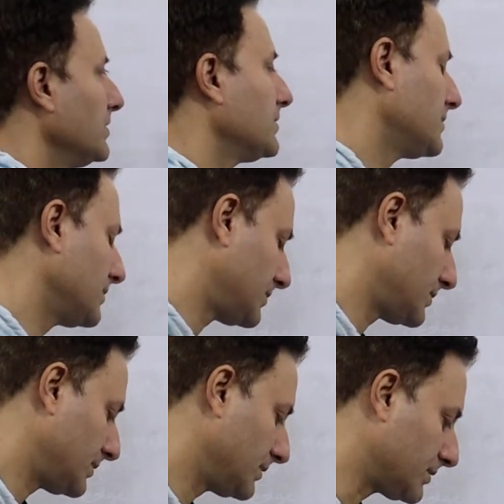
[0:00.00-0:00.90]
this
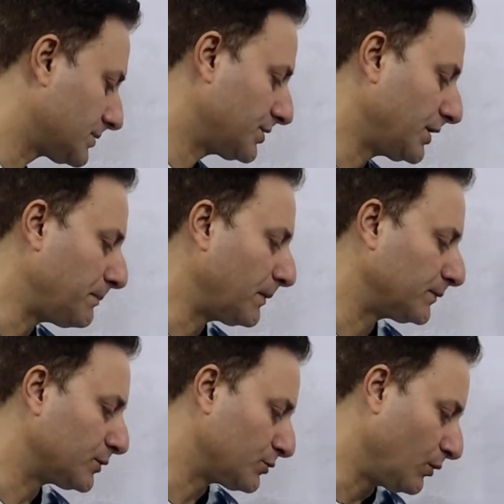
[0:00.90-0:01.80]
is the shape of
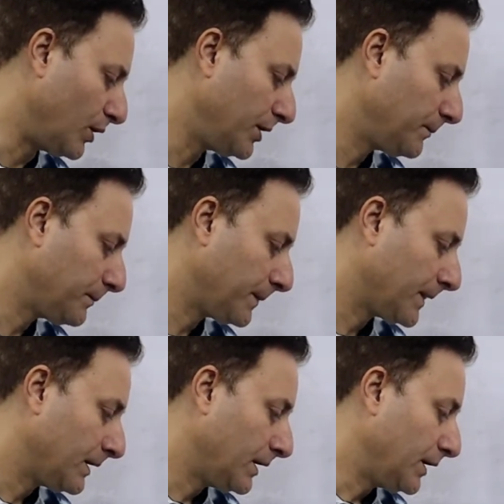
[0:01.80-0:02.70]
the toy.
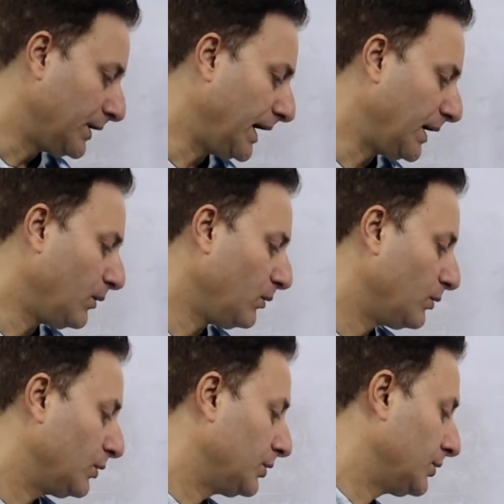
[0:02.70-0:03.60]

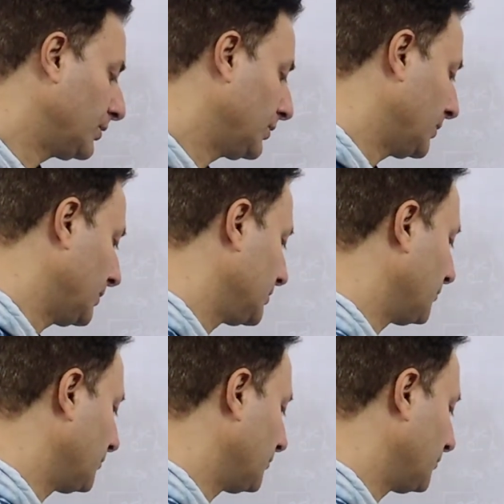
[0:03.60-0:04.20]
Now the